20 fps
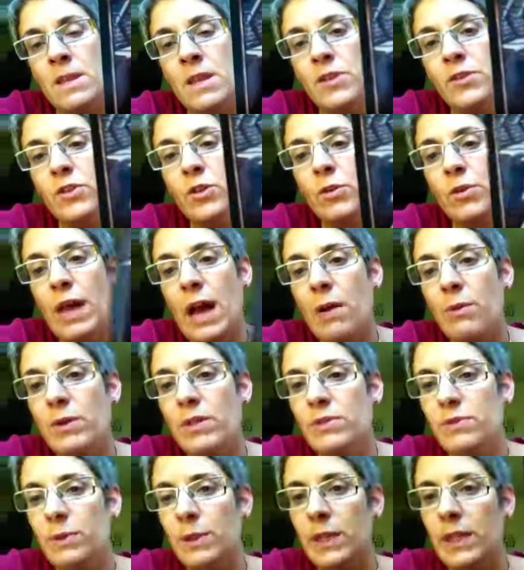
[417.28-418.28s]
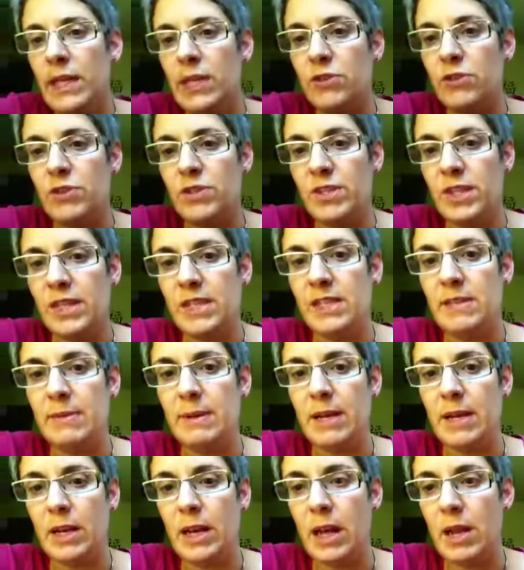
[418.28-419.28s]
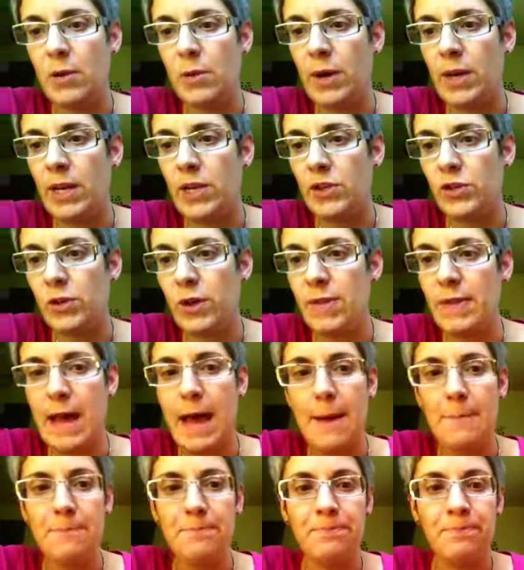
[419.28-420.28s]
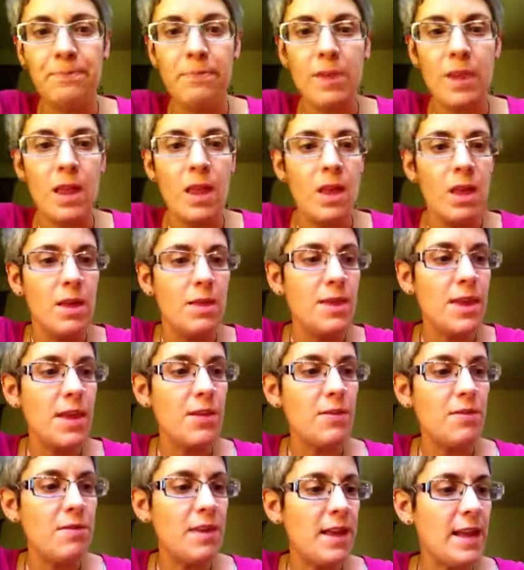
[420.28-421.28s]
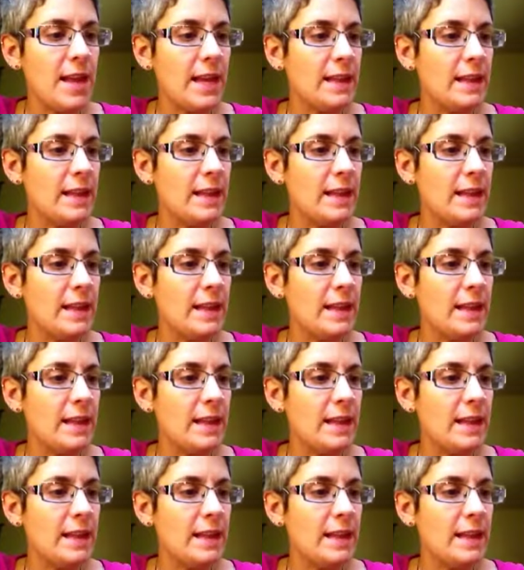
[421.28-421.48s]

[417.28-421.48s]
So that was really interesting to me. I quite enjoyed that. The other thing I